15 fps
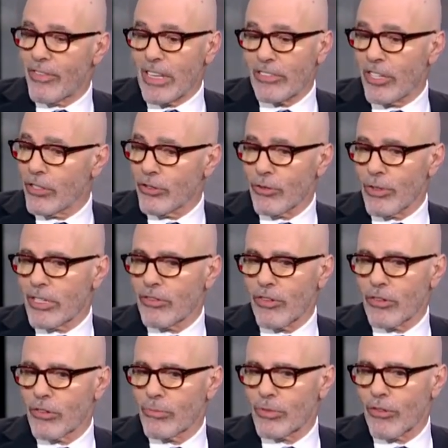Fed's history in
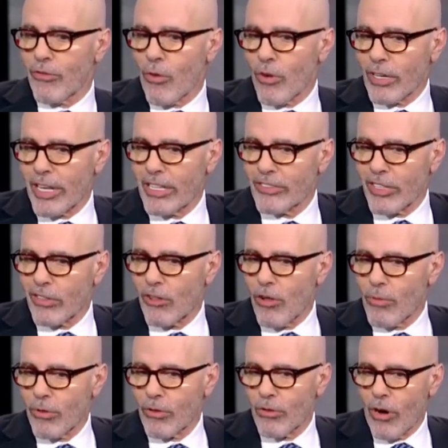terms of forecasting
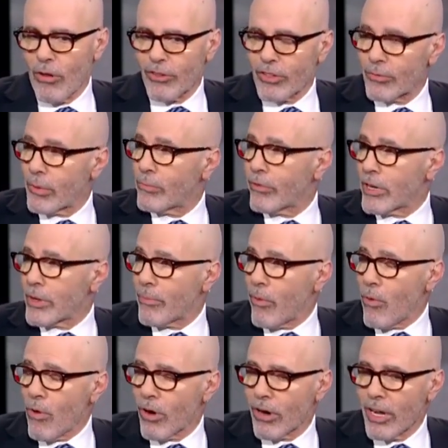global growth has been pretty
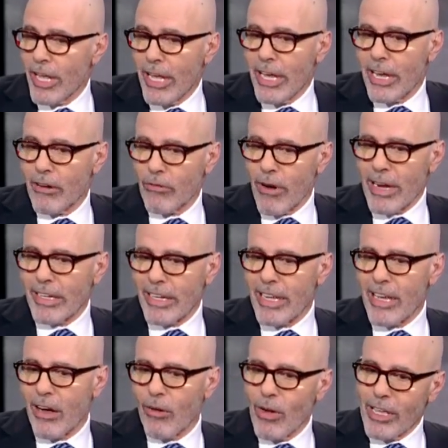poor. And right
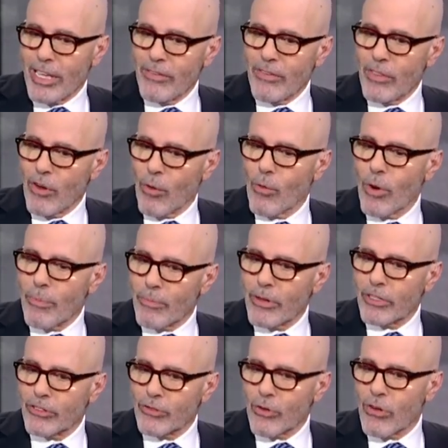now, even though we're
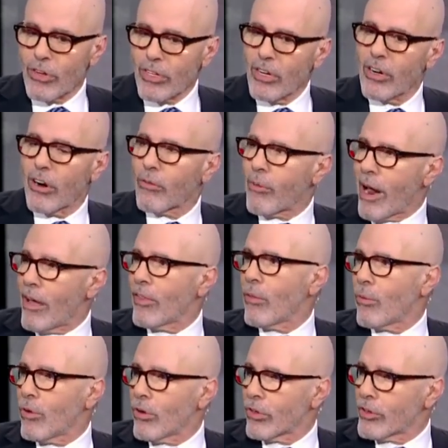pretty strong, around the
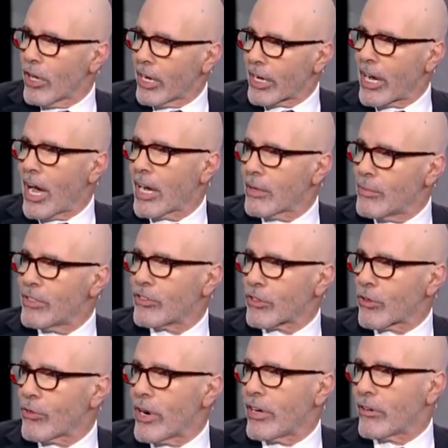world, economies are
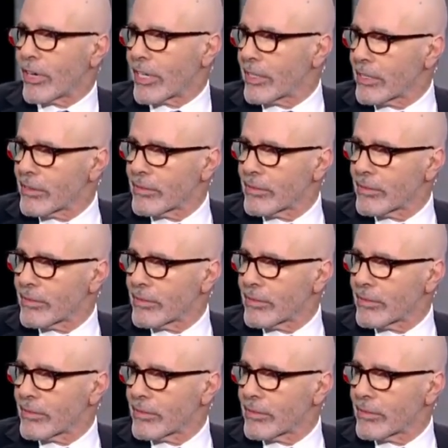cratering.